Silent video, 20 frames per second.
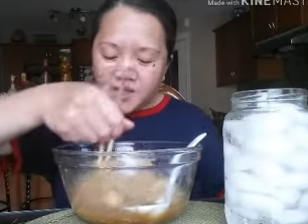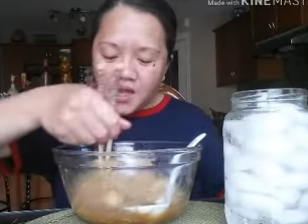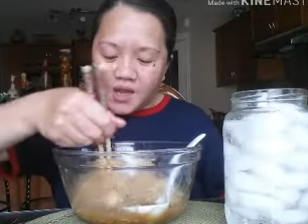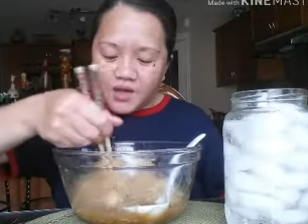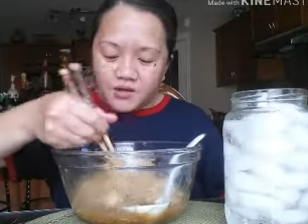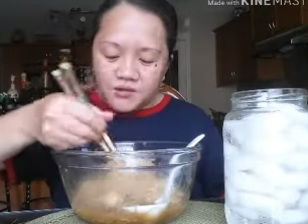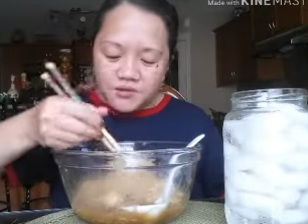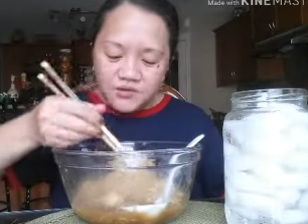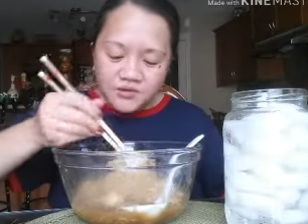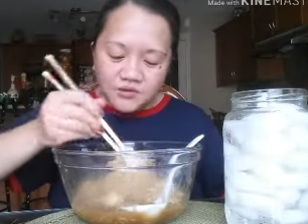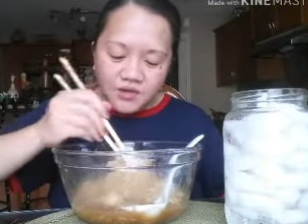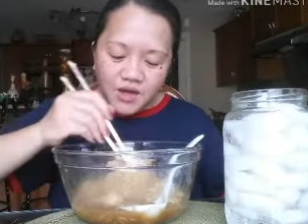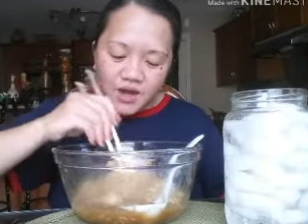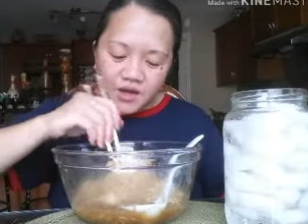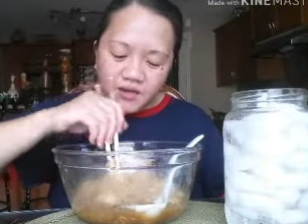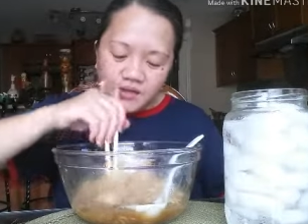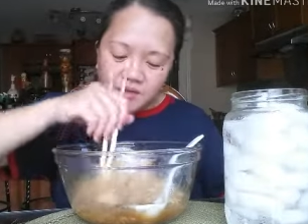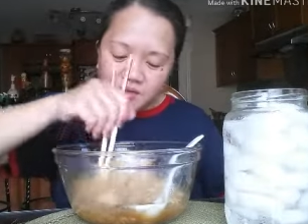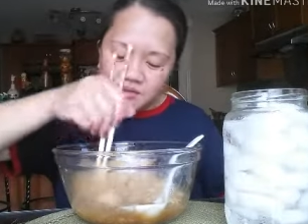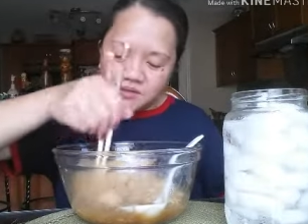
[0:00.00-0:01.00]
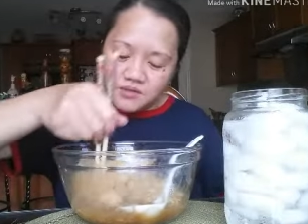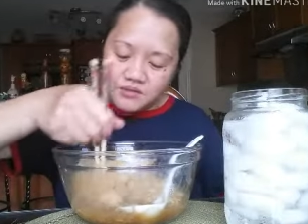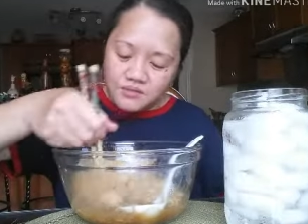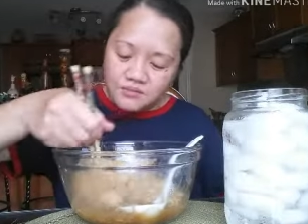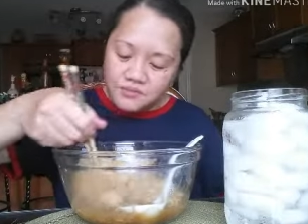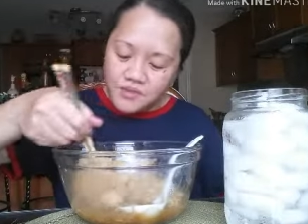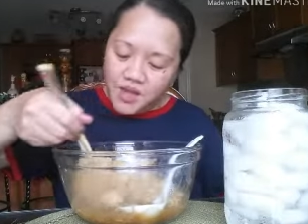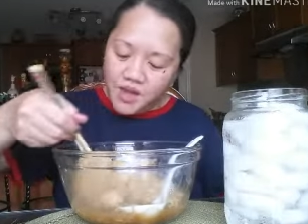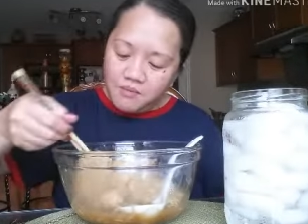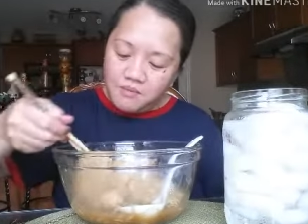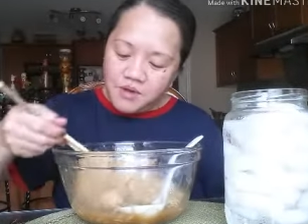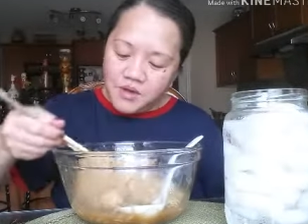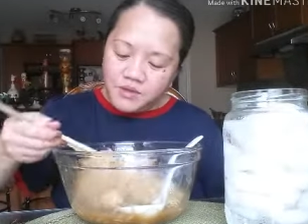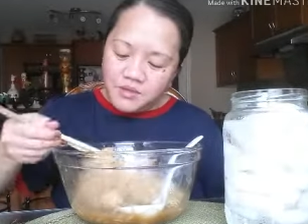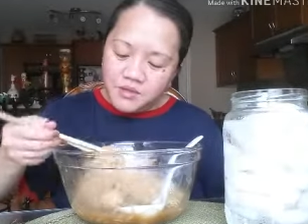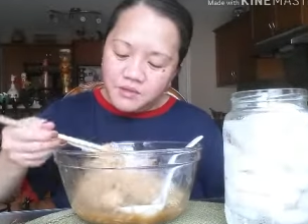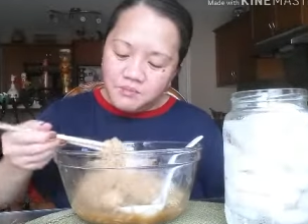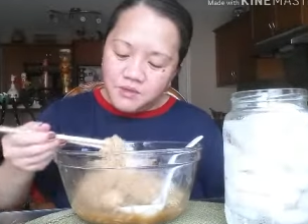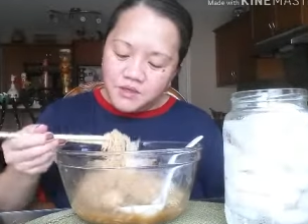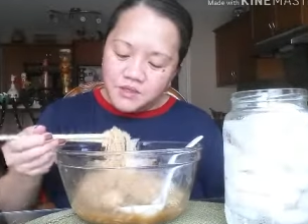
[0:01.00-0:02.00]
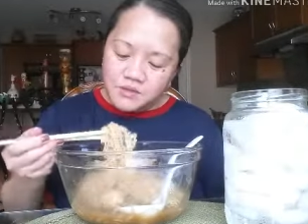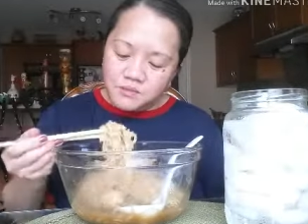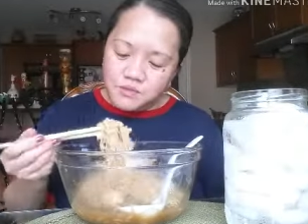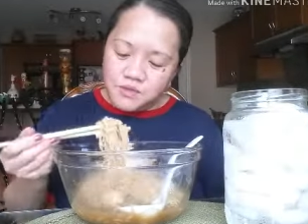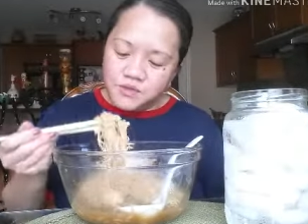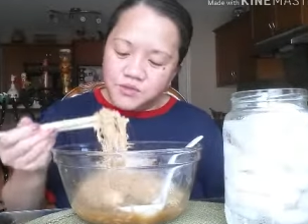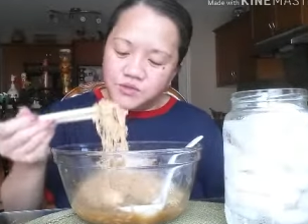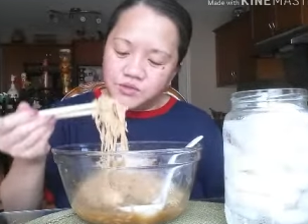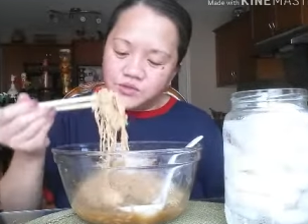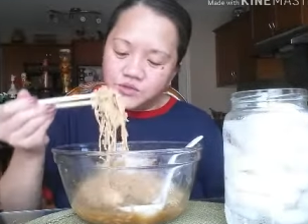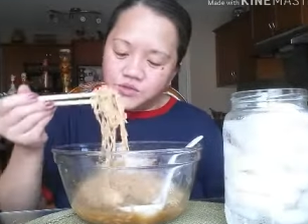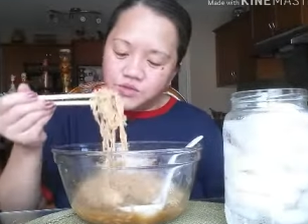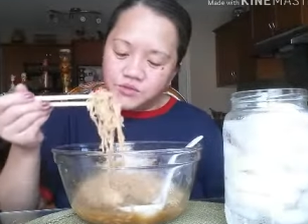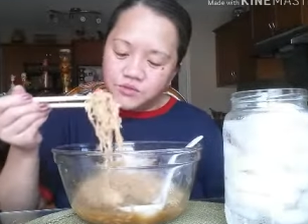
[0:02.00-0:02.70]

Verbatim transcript: I don't know, guys. I'm not the best person